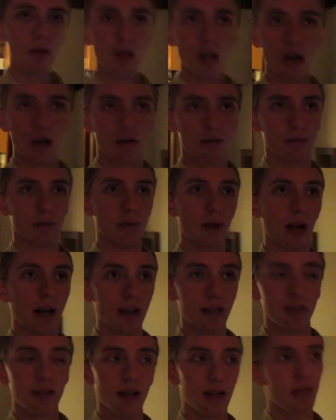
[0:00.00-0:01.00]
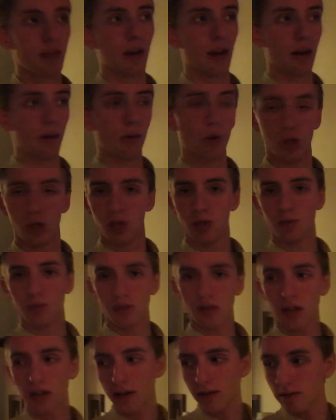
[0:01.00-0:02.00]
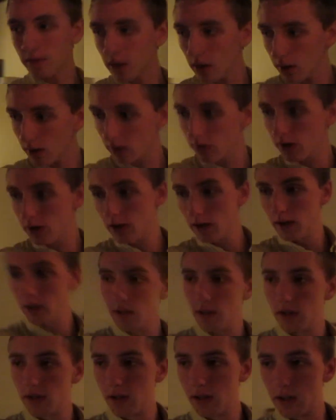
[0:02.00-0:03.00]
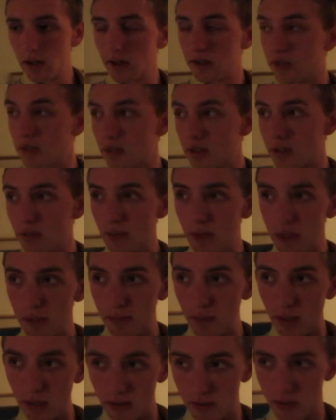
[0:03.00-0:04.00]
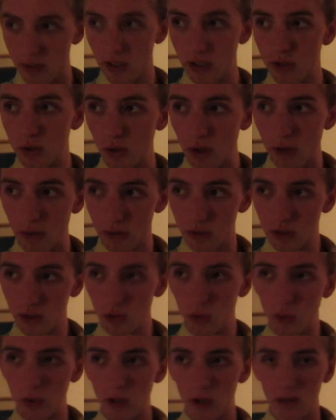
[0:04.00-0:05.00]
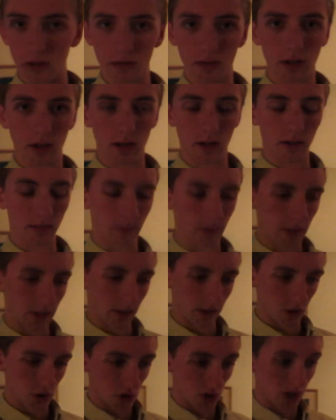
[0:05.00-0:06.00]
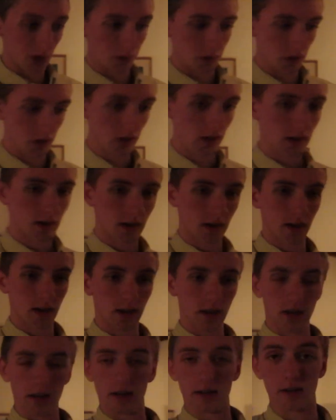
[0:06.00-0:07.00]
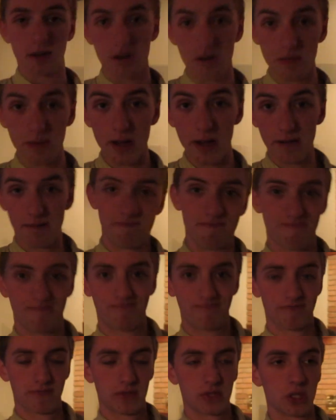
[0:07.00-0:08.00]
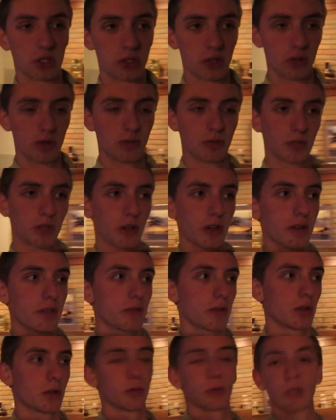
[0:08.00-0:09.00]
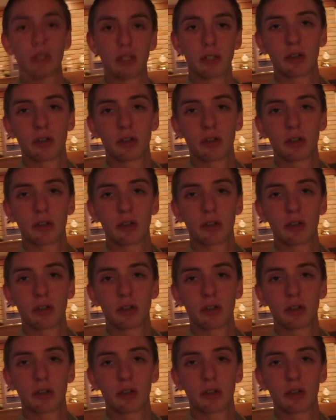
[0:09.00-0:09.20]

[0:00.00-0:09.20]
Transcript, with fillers: Uh, from 9 to 10, then I watched some Seinfeld and did some emails. So now it's 12. I'm going to take a shower and go to bed. So I'm sorry for a really